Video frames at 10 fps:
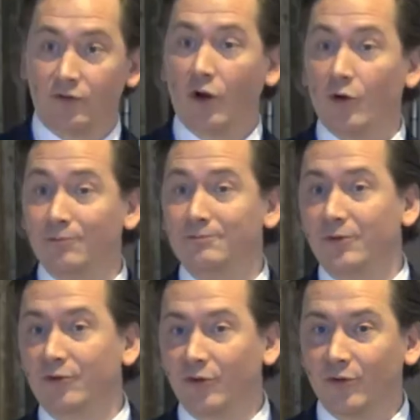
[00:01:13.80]
to go.
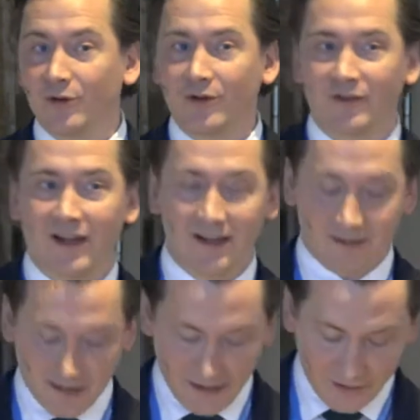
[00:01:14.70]
So standing
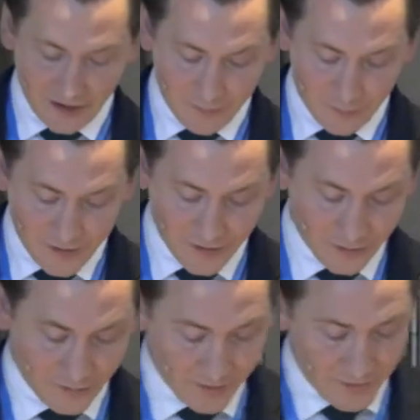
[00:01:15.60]
in the landscape with
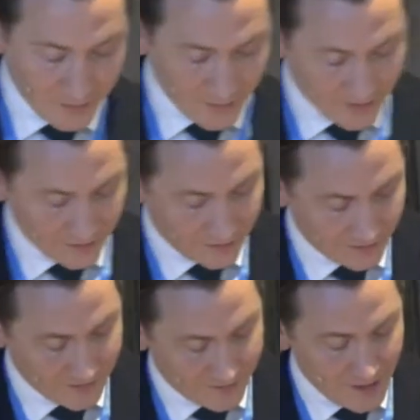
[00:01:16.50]
a map is
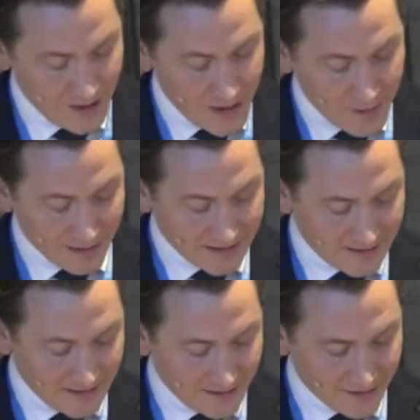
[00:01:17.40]

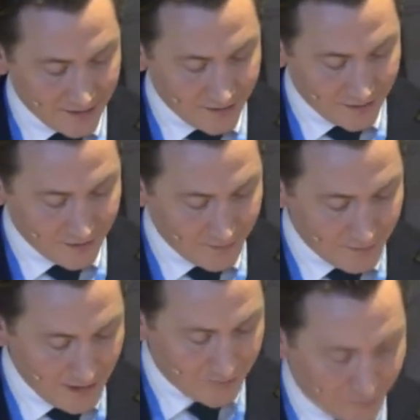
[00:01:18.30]
basically the
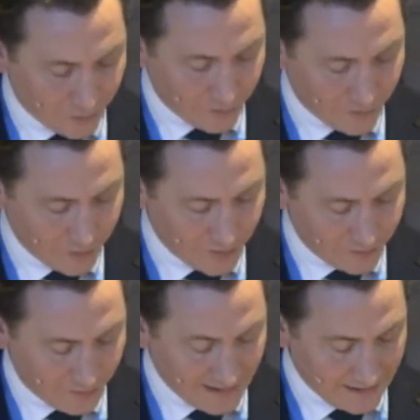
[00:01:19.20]
metaphor
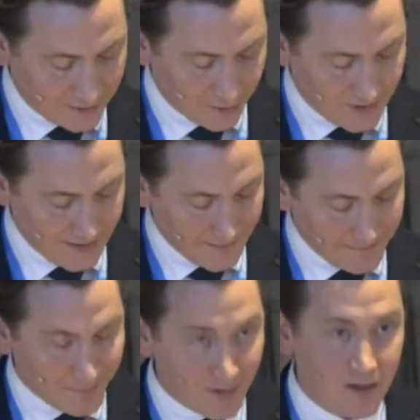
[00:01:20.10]
for my little talk here.
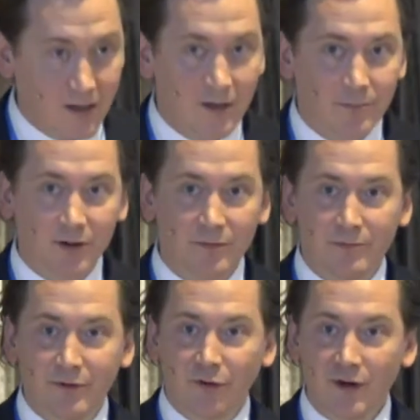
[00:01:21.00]

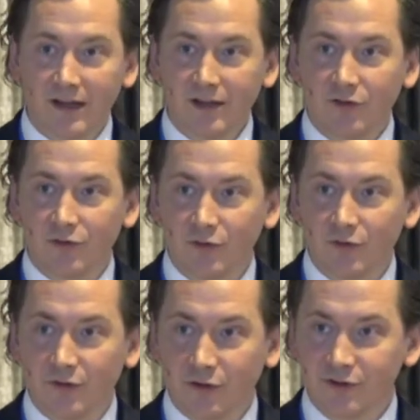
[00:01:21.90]
But before I get
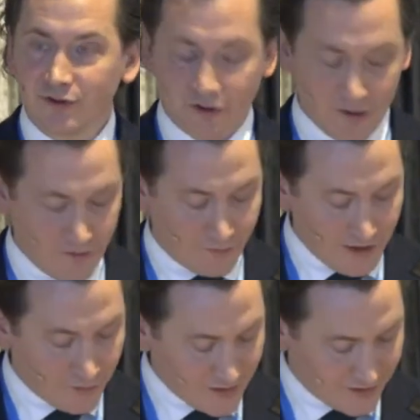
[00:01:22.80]
to those
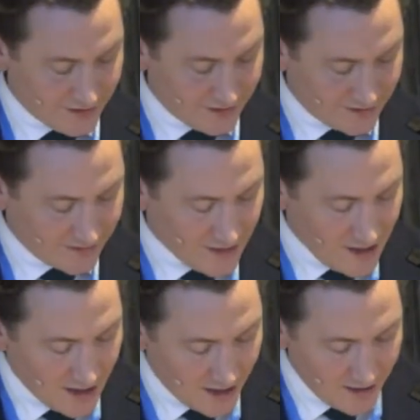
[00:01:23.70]
three questions,
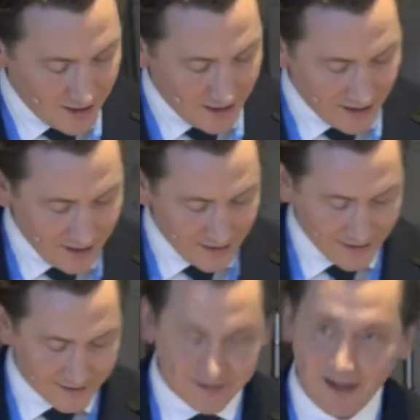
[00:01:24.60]

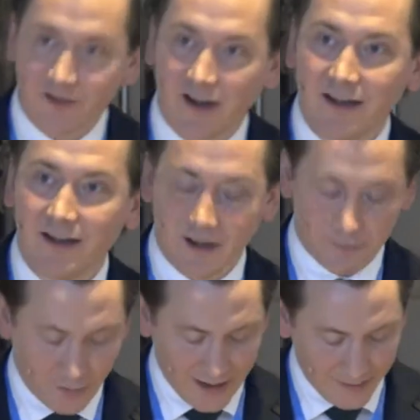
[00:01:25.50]
a tiny
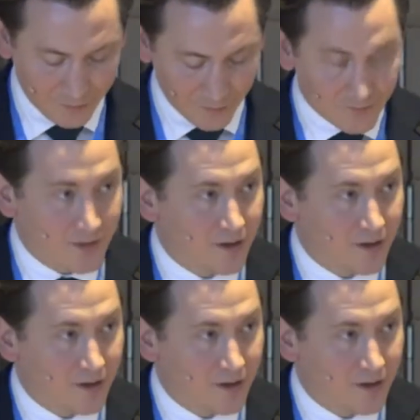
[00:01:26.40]
preamble.